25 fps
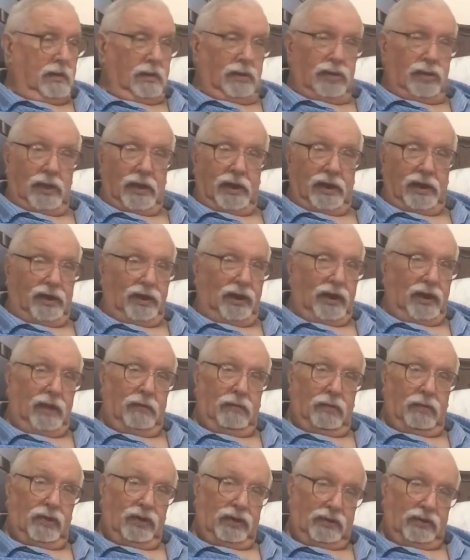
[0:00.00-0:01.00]
That can
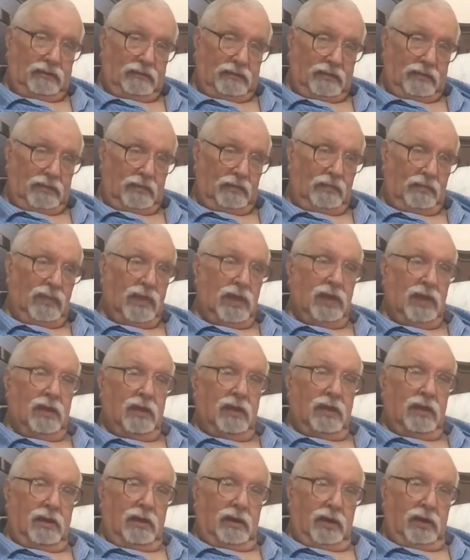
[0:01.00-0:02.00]
happen,
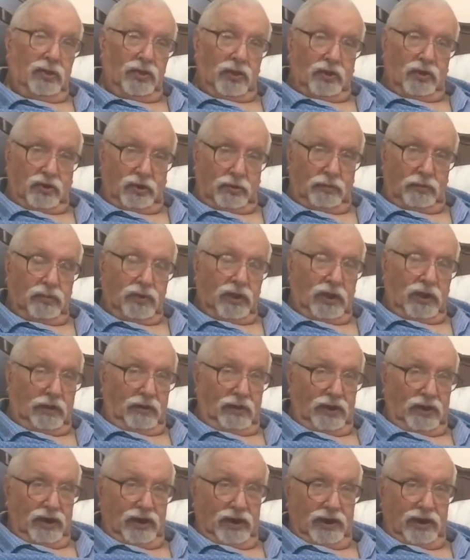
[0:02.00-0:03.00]
and the ship's
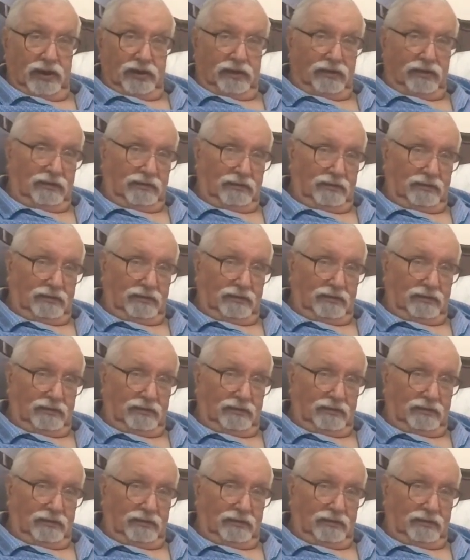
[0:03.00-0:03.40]
going down.